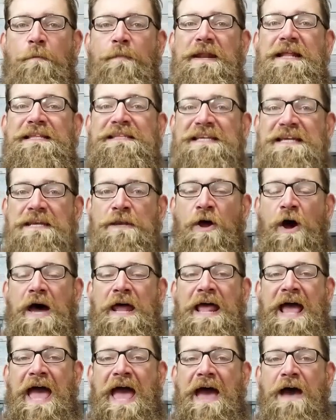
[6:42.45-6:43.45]
but it did
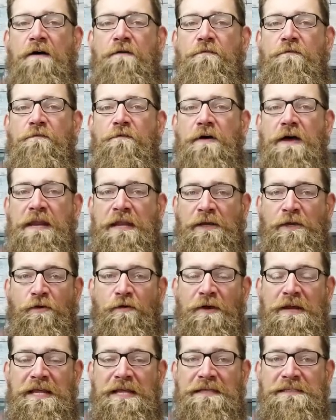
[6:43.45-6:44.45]
not have an
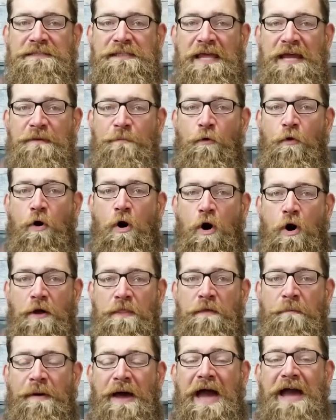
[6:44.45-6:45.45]
ingredients label on
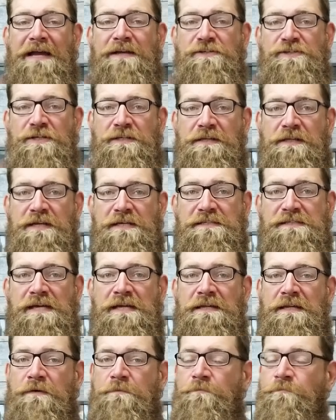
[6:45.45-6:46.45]
the packaging that I
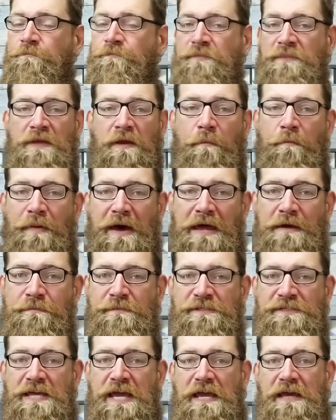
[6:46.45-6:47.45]
sent him. Bad
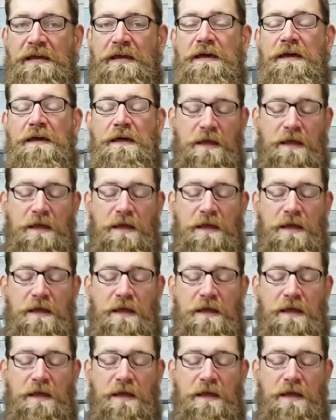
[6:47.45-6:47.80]
mistake.